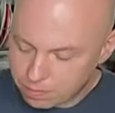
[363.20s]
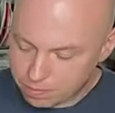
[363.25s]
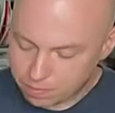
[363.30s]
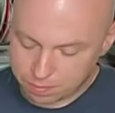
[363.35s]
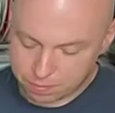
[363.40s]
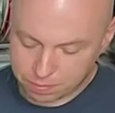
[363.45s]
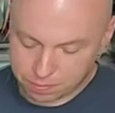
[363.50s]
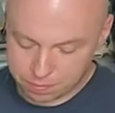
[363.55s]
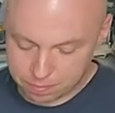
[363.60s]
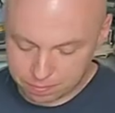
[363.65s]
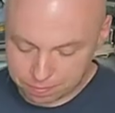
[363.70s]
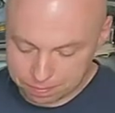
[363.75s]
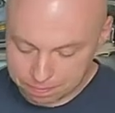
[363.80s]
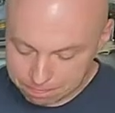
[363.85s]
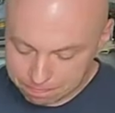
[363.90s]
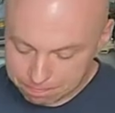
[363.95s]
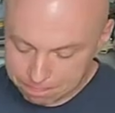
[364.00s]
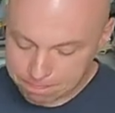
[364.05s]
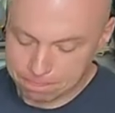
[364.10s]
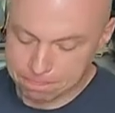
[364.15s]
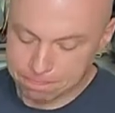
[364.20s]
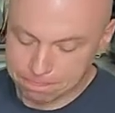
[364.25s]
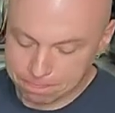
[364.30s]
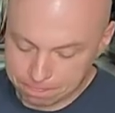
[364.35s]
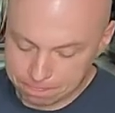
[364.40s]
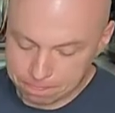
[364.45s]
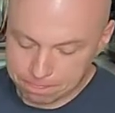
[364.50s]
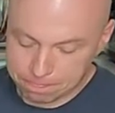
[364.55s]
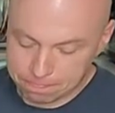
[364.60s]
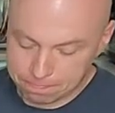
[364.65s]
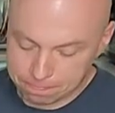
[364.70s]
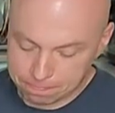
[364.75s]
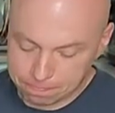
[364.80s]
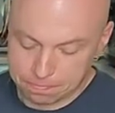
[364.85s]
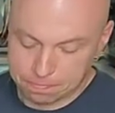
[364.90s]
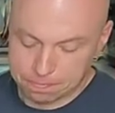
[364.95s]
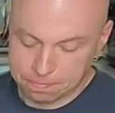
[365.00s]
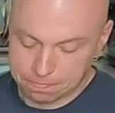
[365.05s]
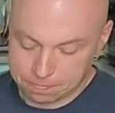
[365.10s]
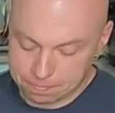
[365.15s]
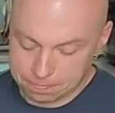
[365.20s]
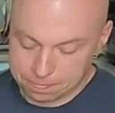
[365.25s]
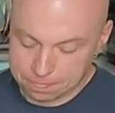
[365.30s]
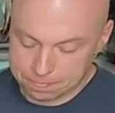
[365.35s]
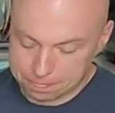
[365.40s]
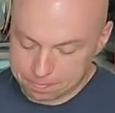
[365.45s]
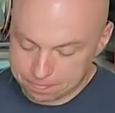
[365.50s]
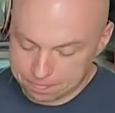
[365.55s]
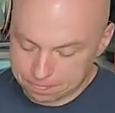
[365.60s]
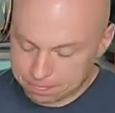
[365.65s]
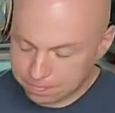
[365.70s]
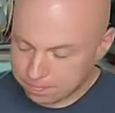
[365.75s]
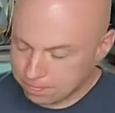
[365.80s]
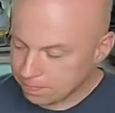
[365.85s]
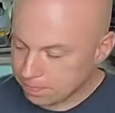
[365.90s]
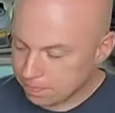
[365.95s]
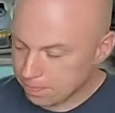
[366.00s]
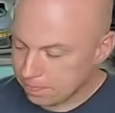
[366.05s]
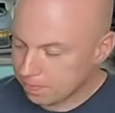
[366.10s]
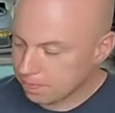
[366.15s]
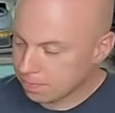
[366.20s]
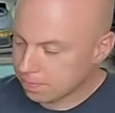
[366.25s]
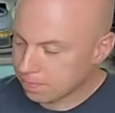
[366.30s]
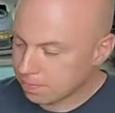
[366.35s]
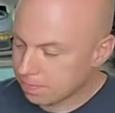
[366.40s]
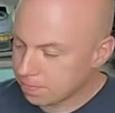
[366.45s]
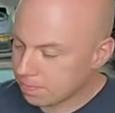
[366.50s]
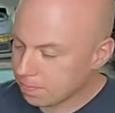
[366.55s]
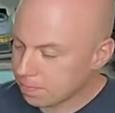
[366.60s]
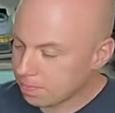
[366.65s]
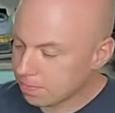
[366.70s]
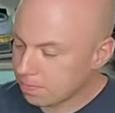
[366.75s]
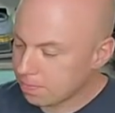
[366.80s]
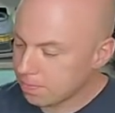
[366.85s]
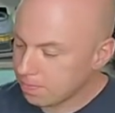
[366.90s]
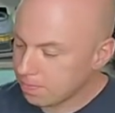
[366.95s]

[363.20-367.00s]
No words are spoken by the person on screen.